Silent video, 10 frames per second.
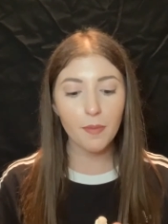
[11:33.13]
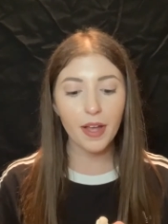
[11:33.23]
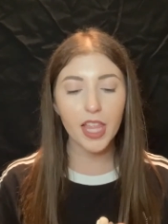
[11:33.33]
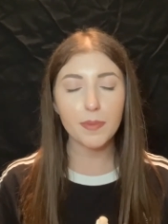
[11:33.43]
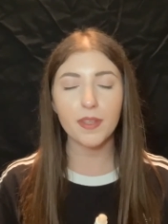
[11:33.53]

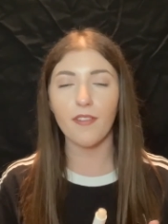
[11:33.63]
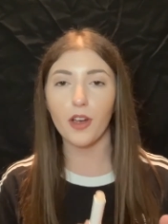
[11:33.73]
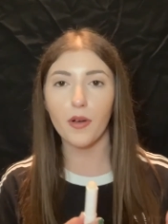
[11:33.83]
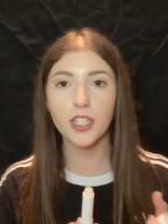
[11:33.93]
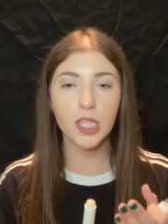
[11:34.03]
my lips if I'm
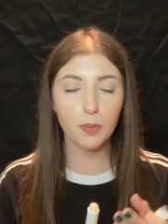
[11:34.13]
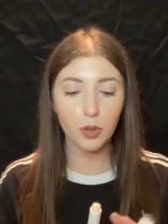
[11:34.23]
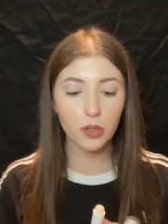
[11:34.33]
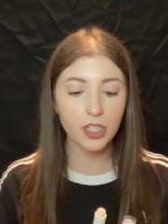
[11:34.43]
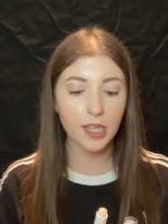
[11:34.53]
going to the
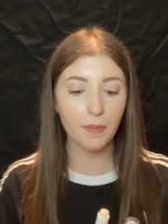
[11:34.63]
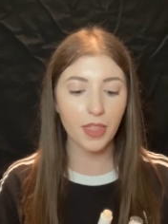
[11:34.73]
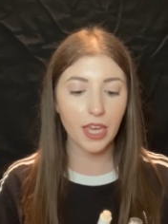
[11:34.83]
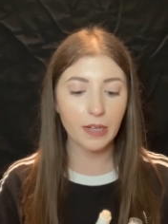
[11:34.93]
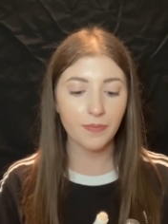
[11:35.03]
pool or
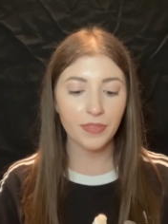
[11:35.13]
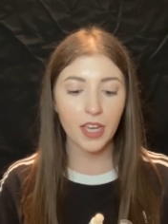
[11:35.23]
something.